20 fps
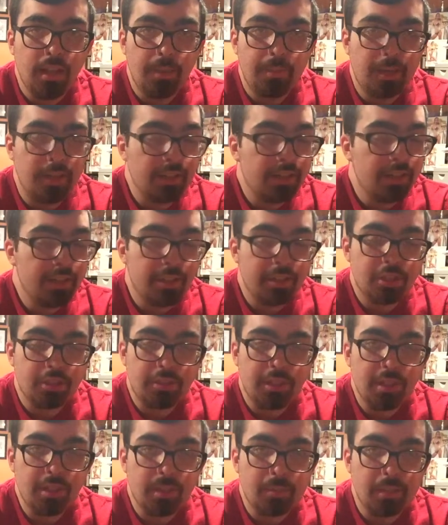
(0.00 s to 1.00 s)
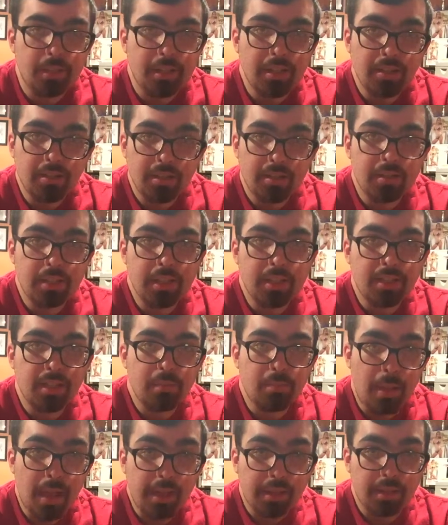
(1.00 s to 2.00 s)
I'm not going to discredit him. He is a
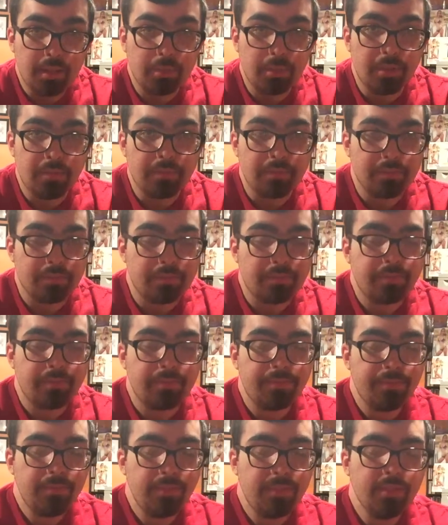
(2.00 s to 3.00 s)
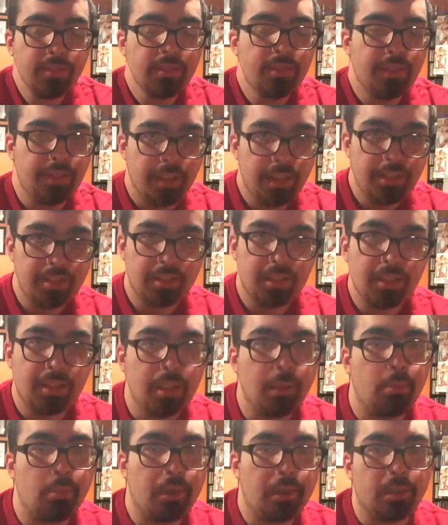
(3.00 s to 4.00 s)
decent backup. Yes, he
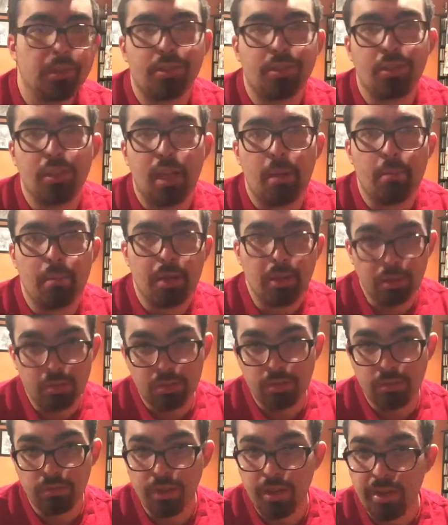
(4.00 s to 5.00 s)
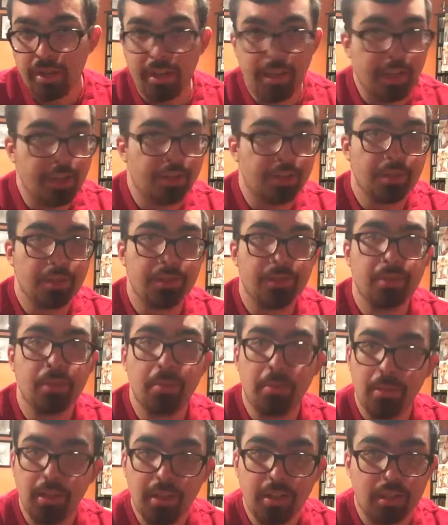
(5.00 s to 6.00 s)
did bring us on that miracle run last year through the
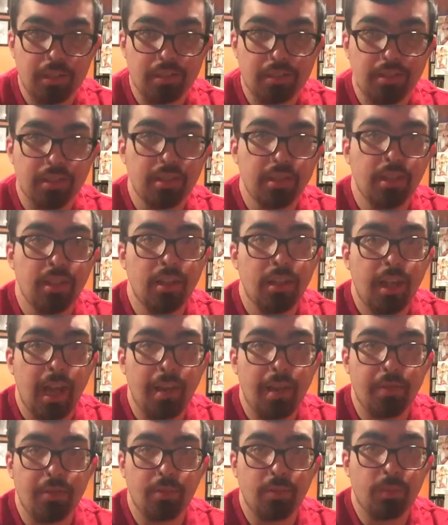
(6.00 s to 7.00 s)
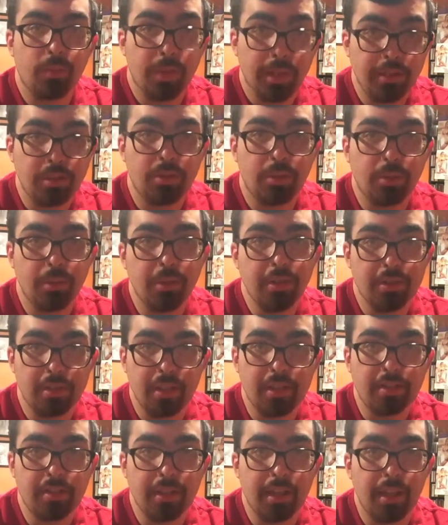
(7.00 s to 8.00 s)
playoffs after Wentz tore his
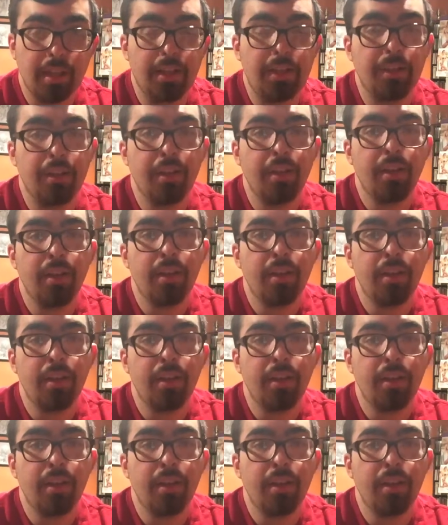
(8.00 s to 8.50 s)
ACL,